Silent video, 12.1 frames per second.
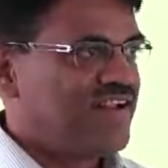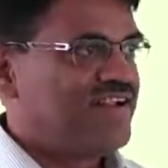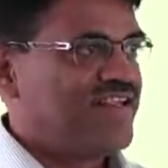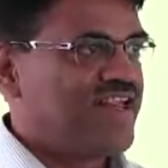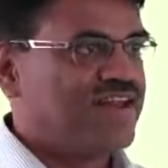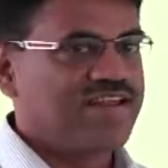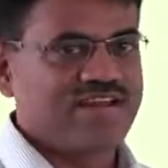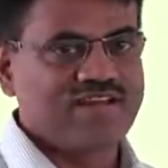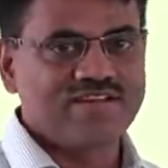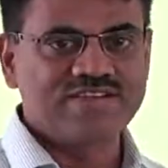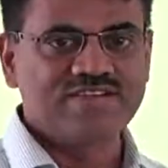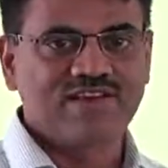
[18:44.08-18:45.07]
Take a
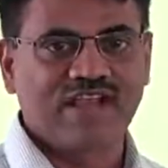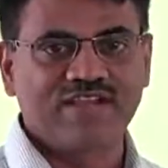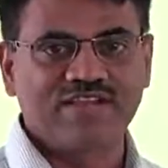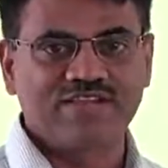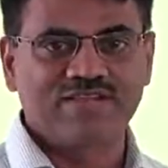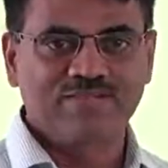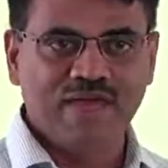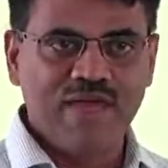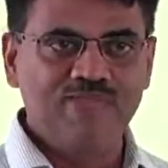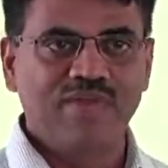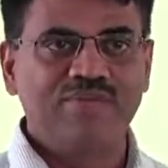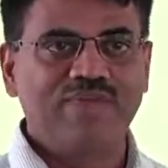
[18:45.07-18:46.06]
recursive algorithm,
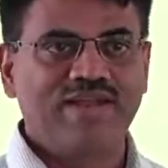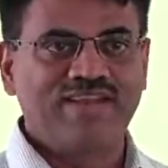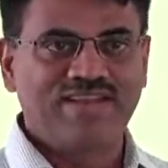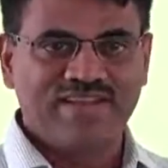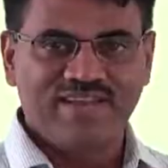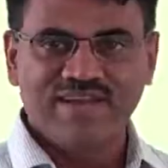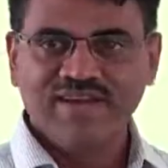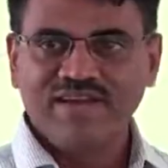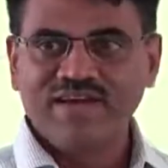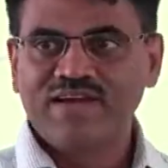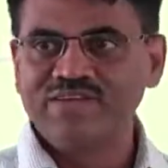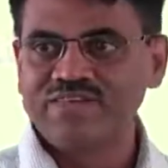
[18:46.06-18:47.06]
implement it,
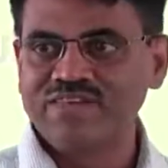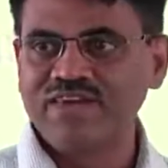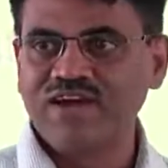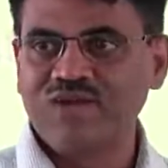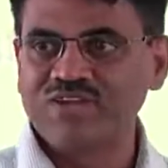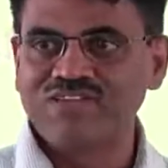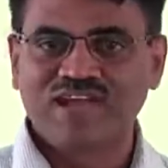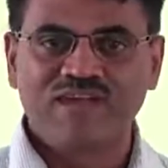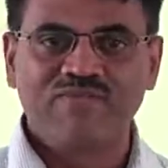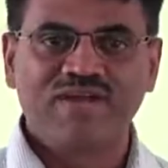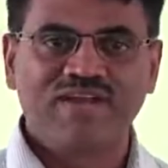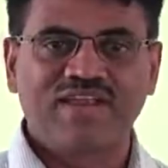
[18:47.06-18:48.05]
and see how much
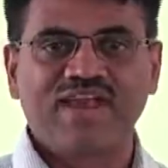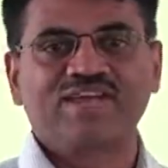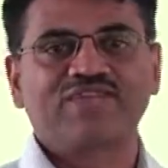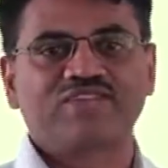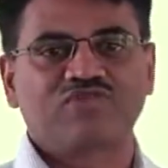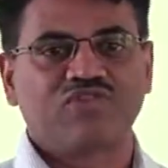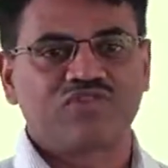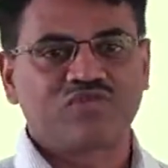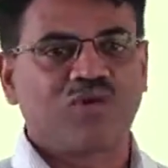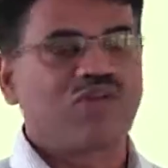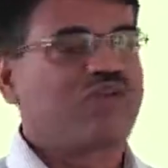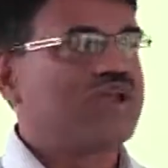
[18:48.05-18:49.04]
time it takes for
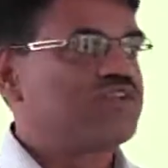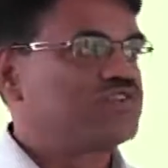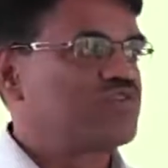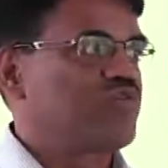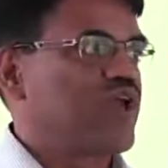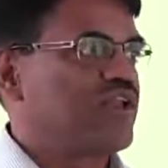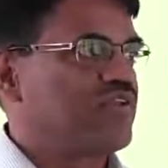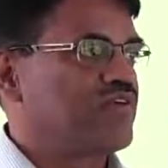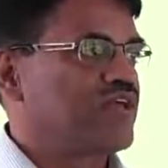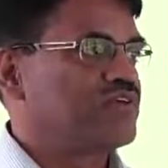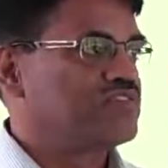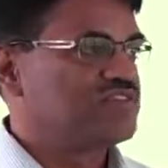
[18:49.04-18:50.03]
small values of n.
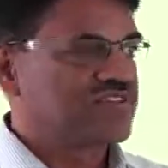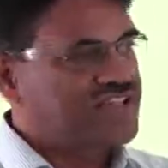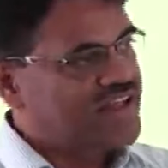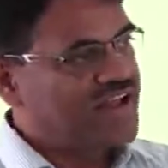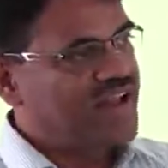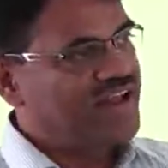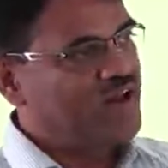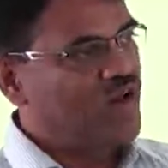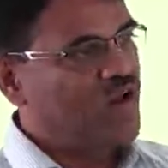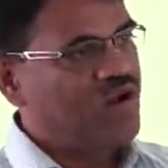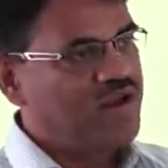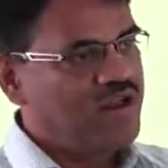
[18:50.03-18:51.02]
Okay, so it's a 3-line
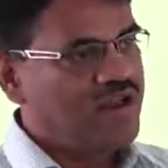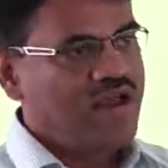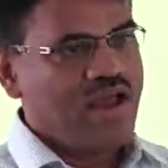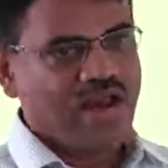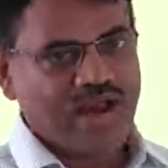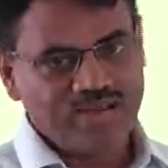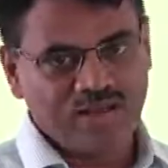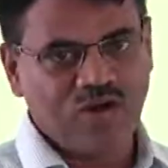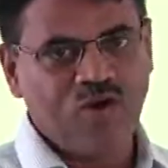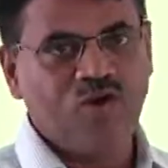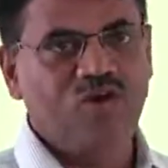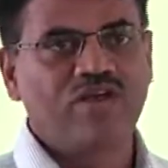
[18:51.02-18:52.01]
code. Write the
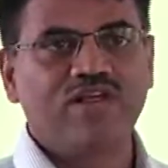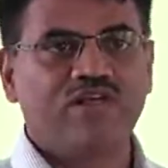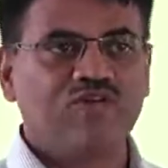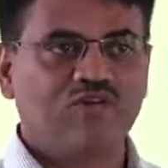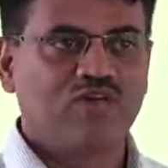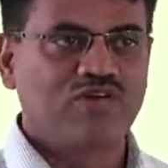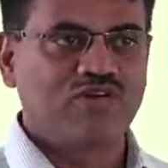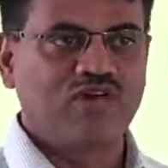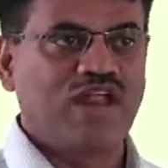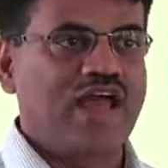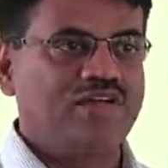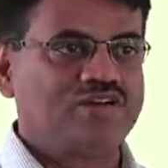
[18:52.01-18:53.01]
code in whatever
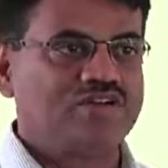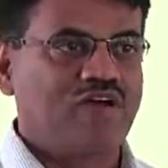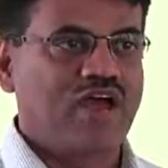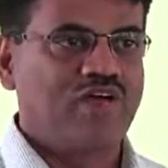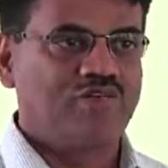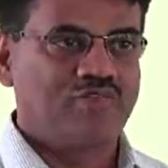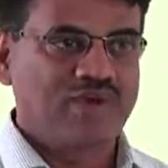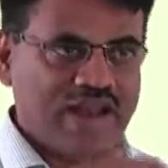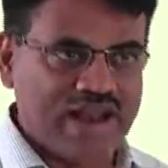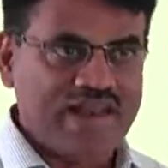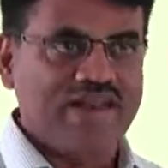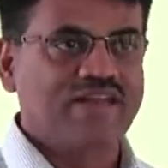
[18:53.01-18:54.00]
language you have, but
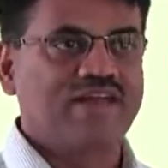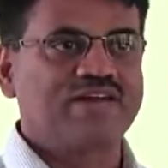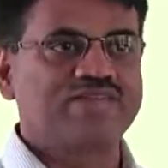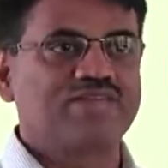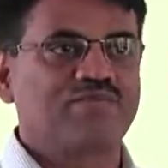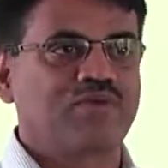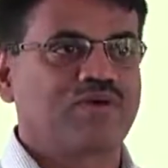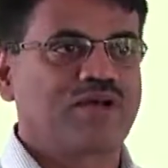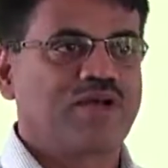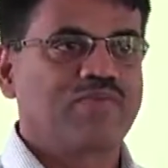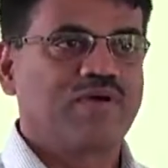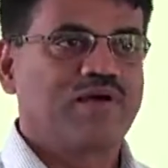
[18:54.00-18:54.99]
write a recursive program.